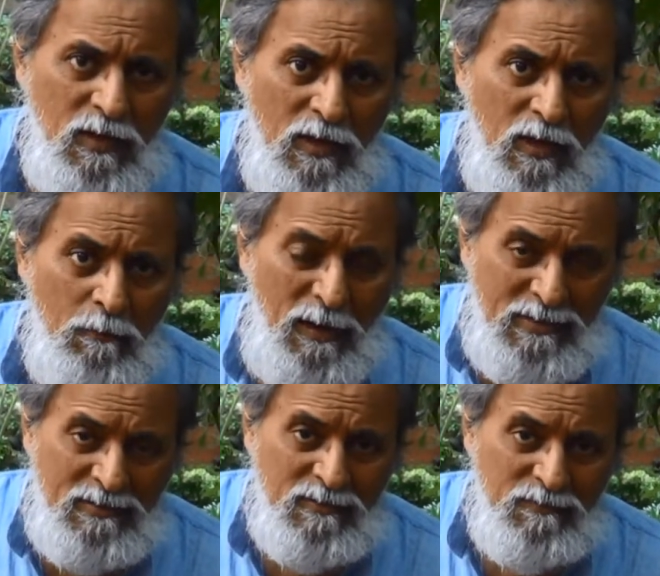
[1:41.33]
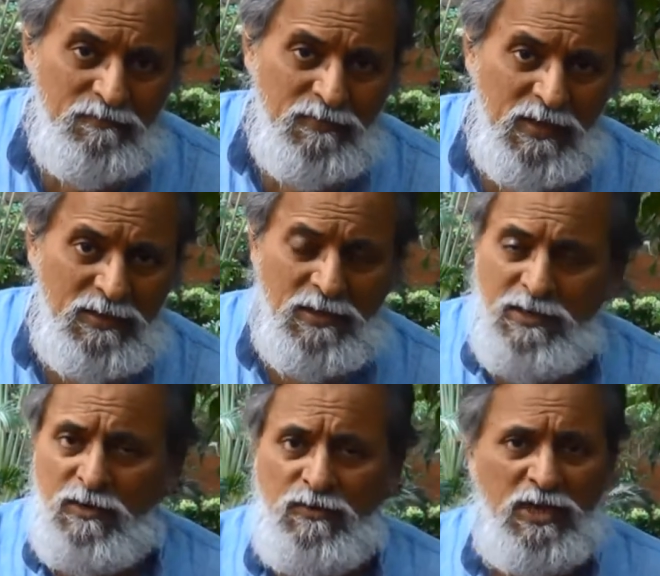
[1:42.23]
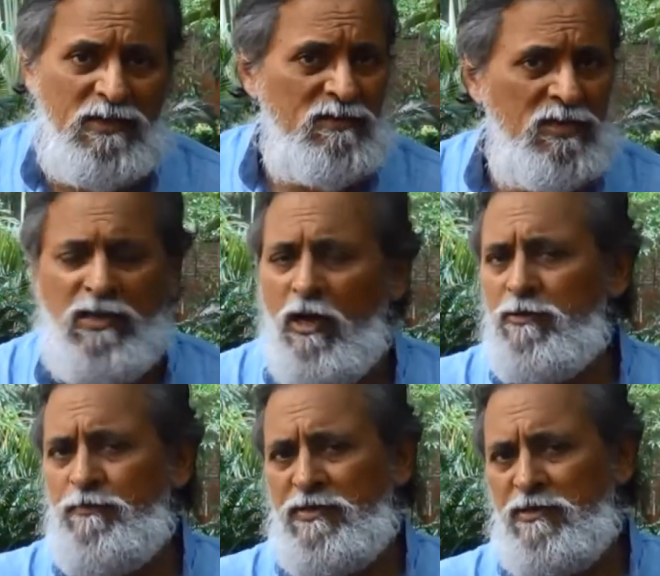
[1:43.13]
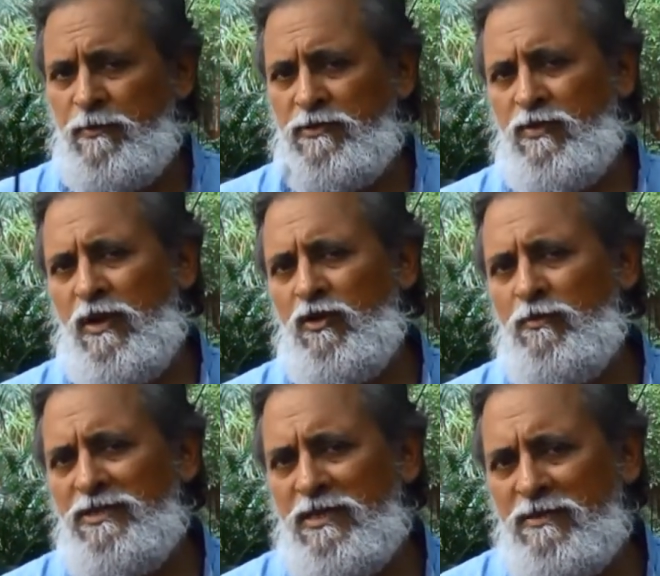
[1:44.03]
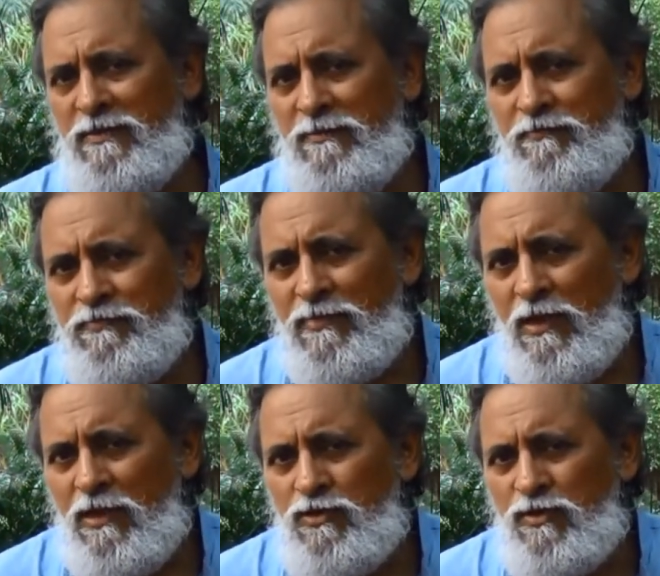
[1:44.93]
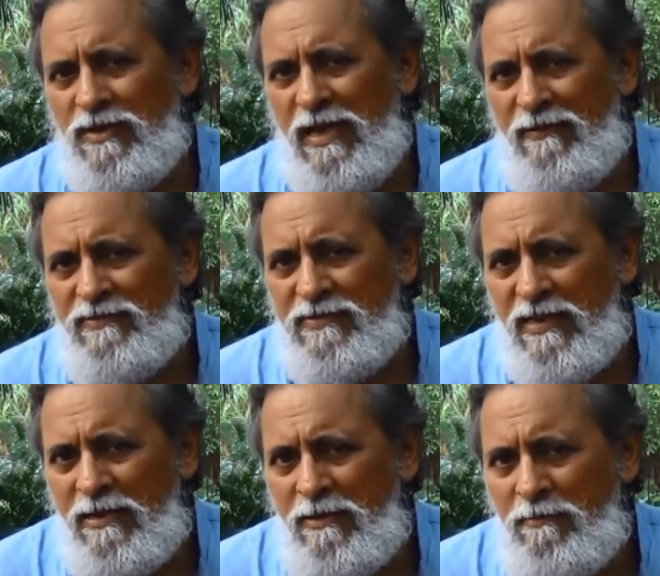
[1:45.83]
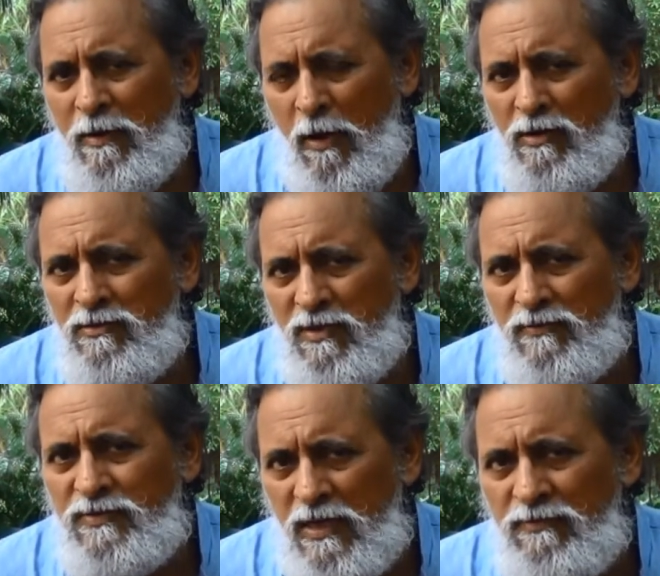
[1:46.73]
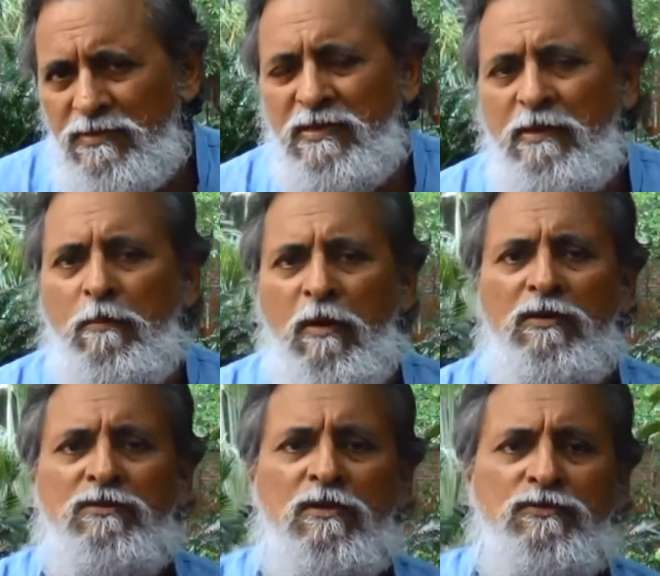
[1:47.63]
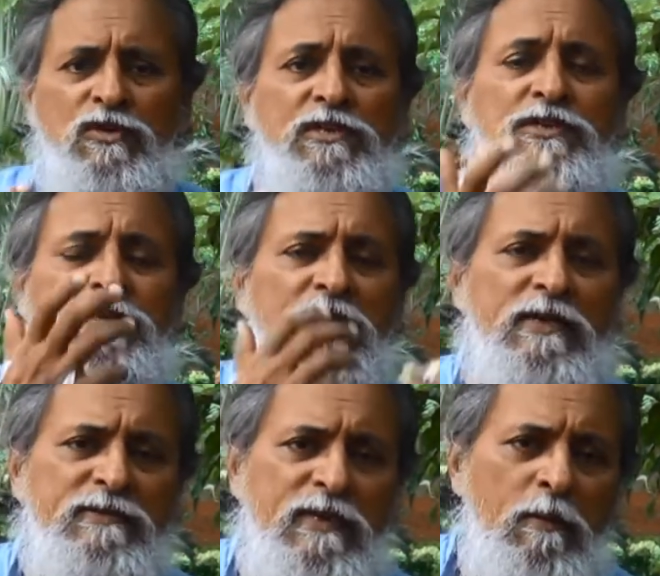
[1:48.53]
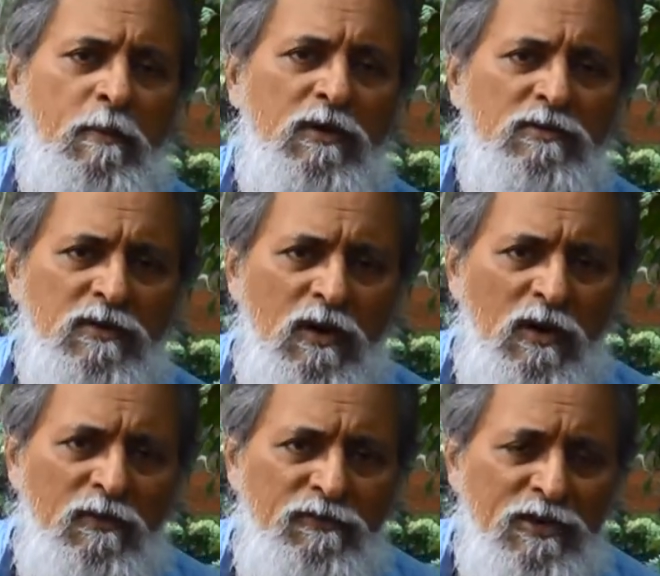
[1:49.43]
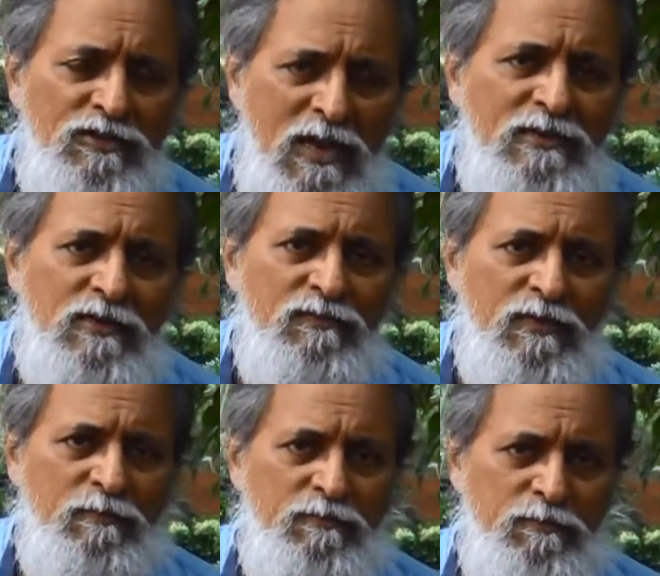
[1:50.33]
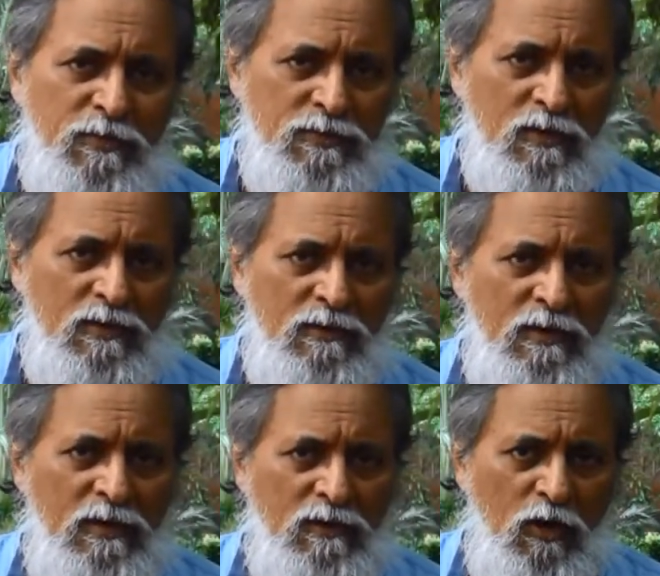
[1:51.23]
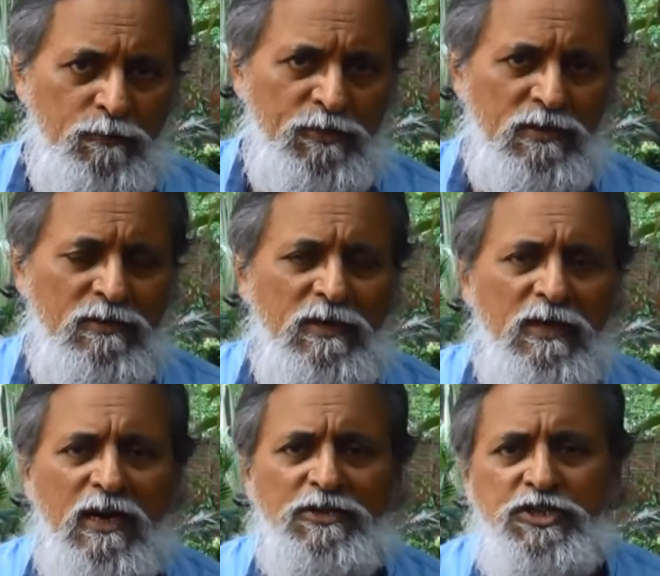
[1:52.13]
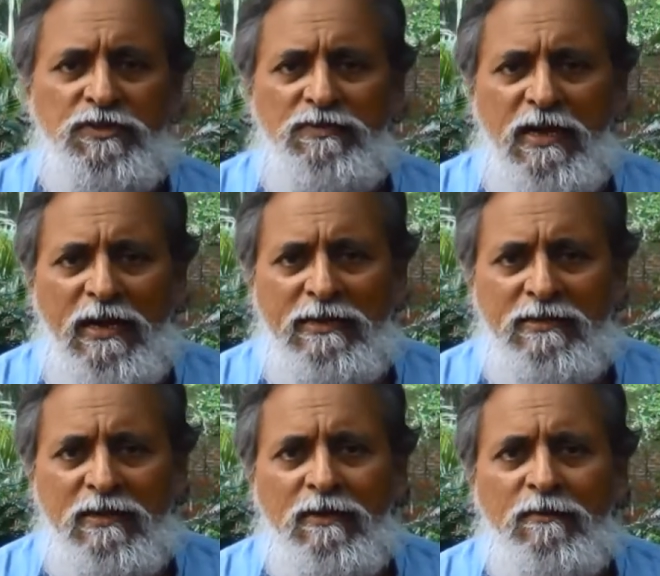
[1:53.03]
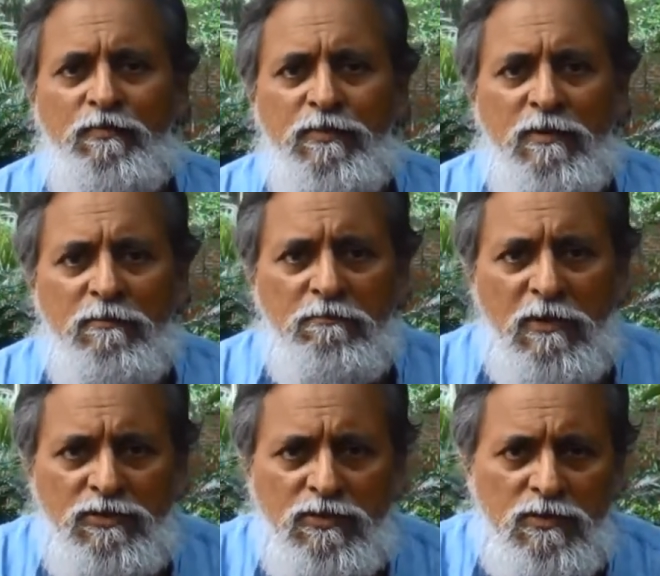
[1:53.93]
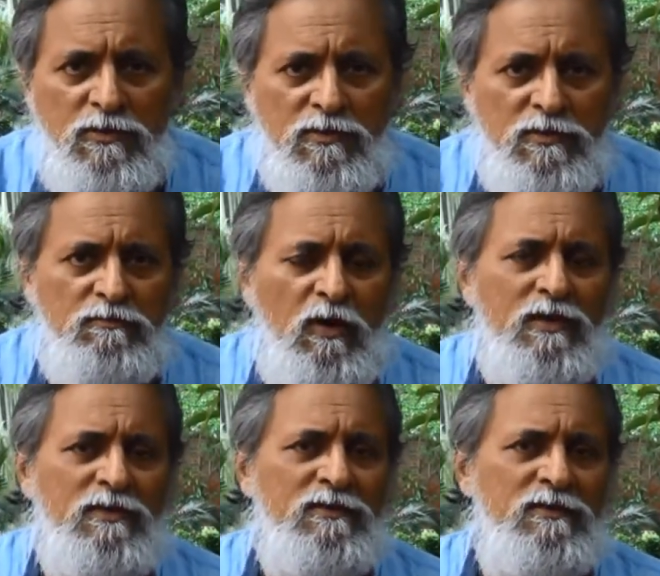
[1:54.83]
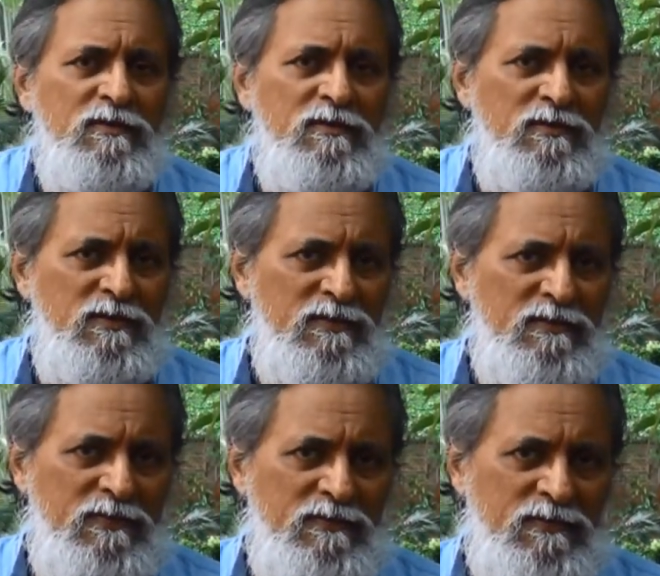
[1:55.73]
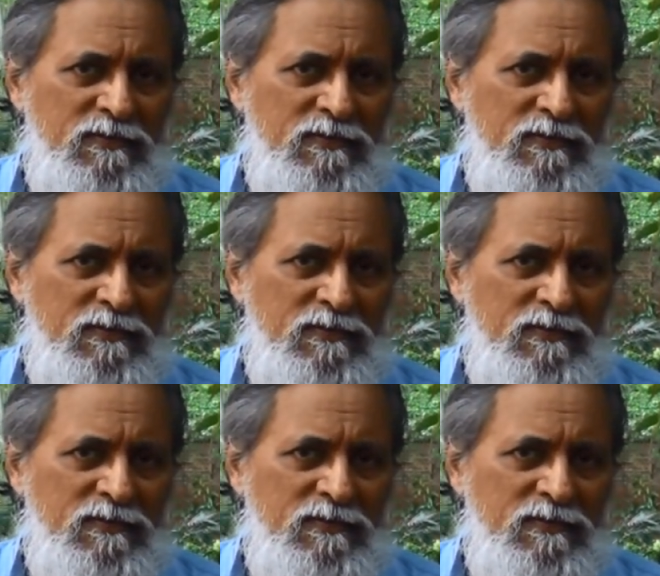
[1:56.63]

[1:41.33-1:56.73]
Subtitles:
But in a region which has 3,000 persons per square kilometer, you can have the same amount of service, same amount of utility, same amount of functionality of the particular hospital achieved at much smaller distance.